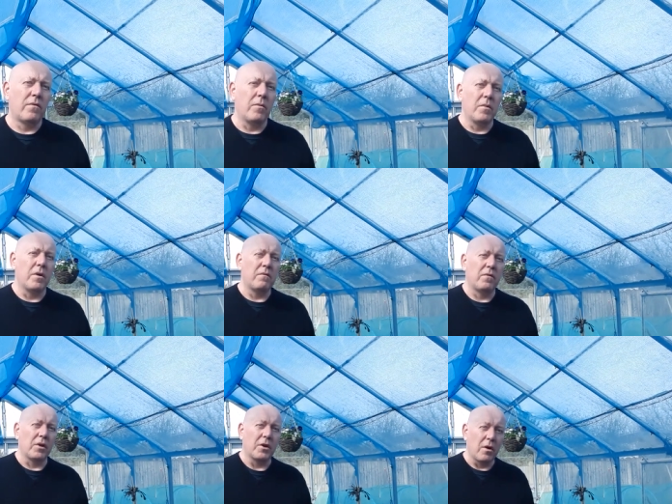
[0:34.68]
from the
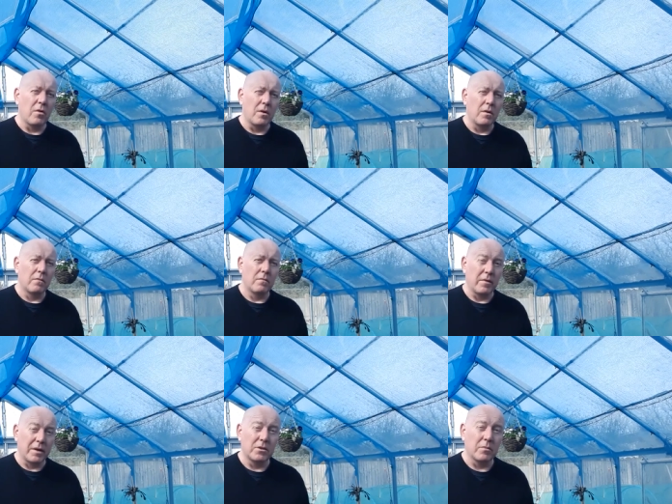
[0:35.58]
fully grown
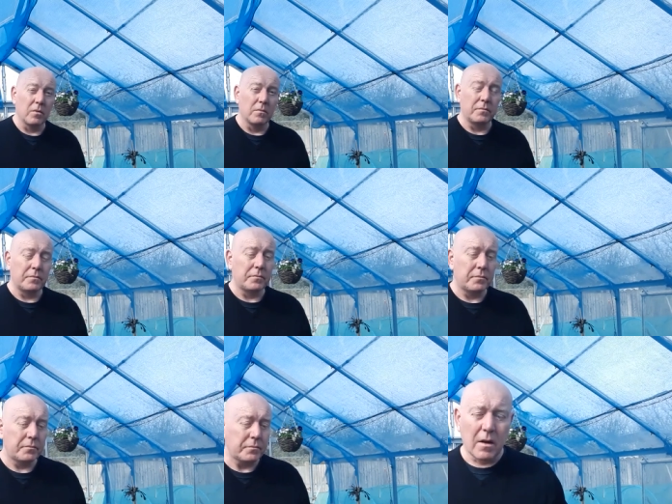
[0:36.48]
vegetable.
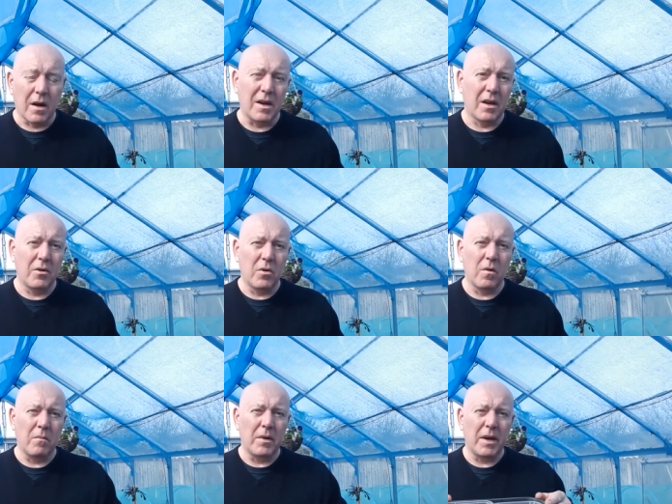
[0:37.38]
And you can
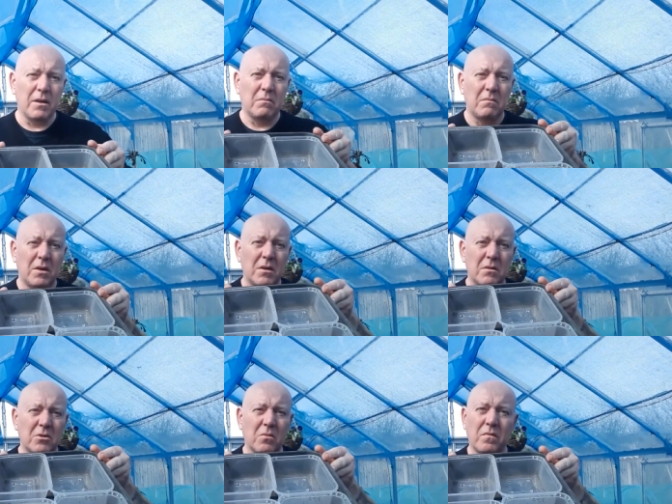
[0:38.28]
do them in
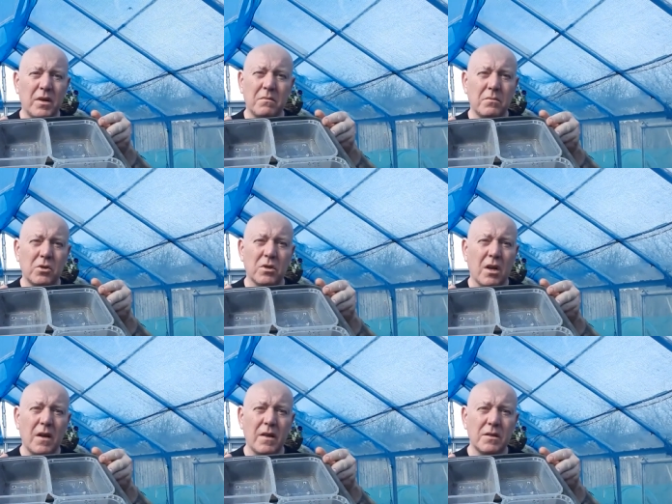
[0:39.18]
something just
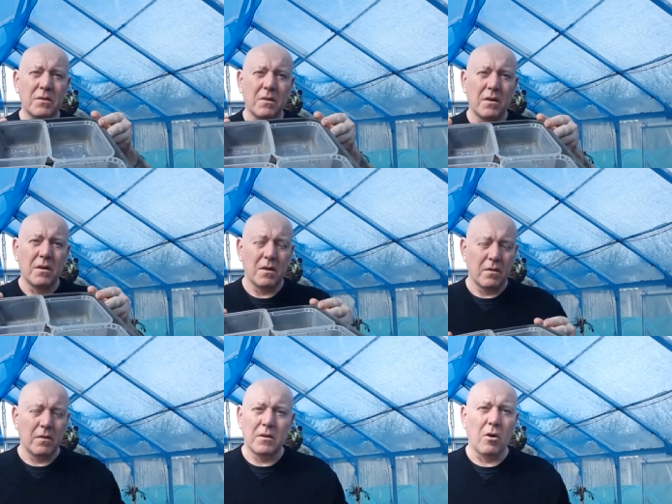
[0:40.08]
like this.
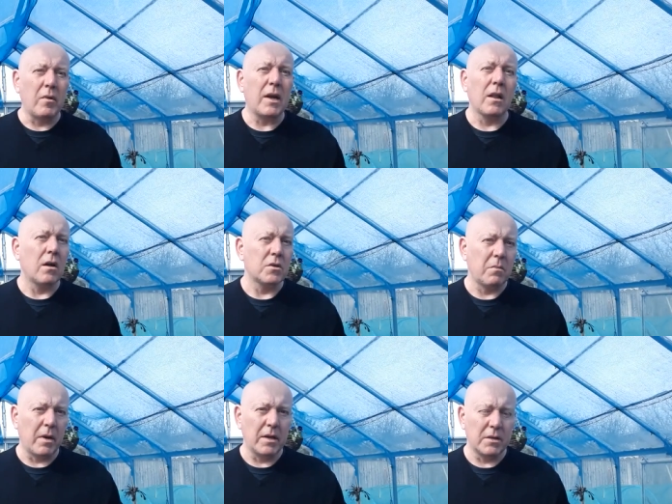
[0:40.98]
Don't need a lot of
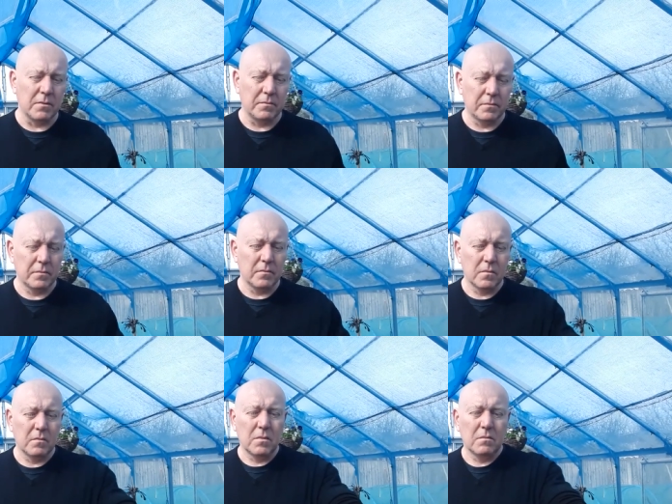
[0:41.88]
space,
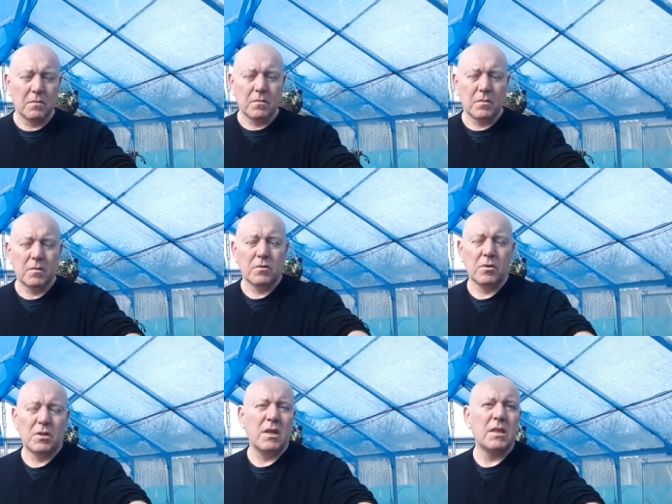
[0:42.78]

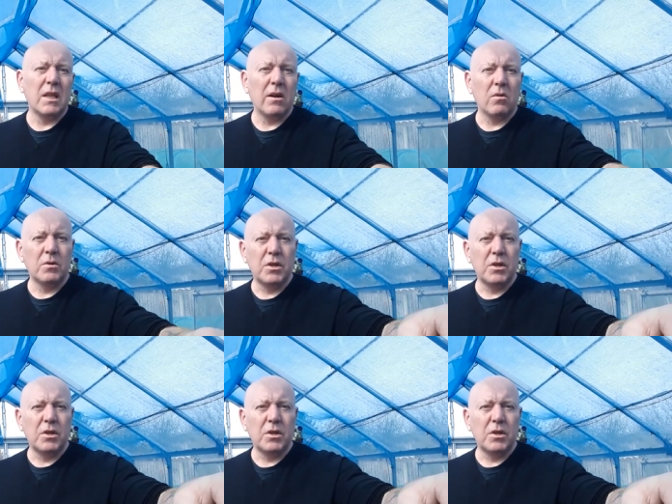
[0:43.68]
just these little